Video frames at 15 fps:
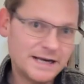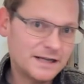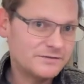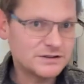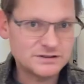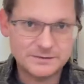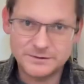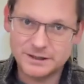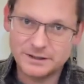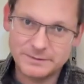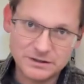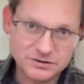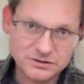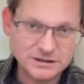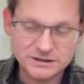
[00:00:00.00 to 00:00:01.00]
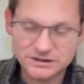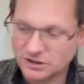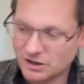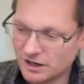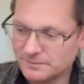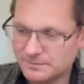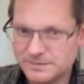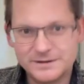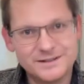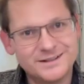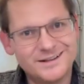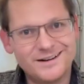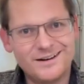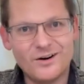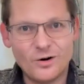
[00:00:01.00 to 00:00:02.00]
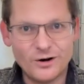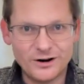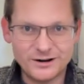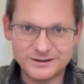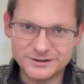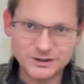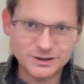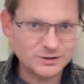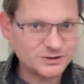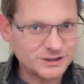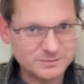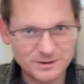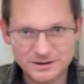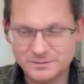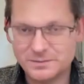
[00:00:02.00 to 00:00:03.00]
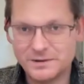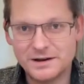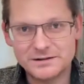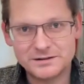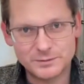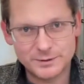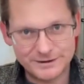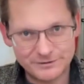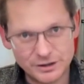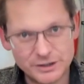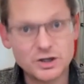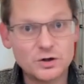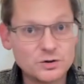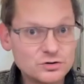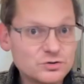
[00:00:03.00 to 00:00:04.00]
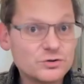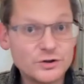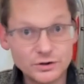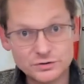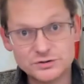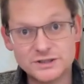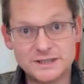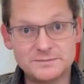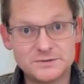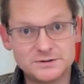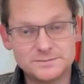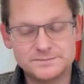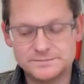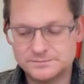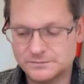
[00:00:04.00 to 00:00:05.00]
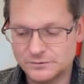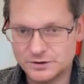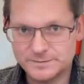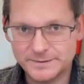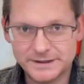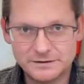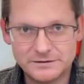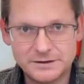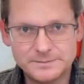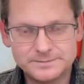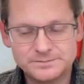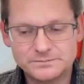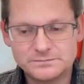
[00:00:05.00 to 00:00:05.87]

And if it's something about C sharp or you know C++ or whatever, it goes to those teams respectively.